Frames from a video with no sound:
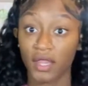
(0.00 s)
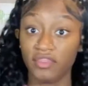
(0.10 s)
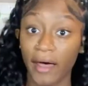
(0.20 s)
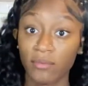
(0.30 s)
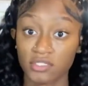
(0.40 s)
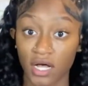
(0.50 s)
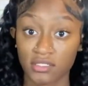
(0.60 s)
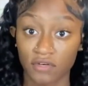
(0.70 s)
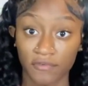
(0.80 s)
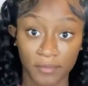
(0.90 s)
That was
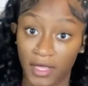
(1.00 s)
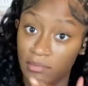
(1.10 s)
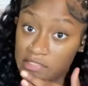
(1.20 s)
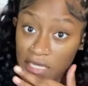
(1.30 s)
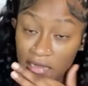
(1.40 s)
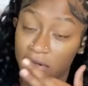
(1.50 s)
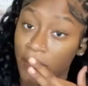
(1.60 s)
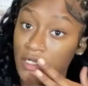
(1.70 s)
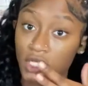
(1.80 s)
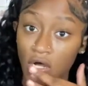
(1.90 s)
also from Amazon.
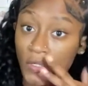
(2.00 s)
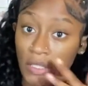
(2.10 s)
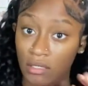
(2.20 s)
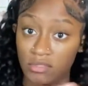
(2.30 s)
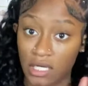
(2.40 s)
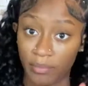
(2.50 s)
That was a whole little Amazon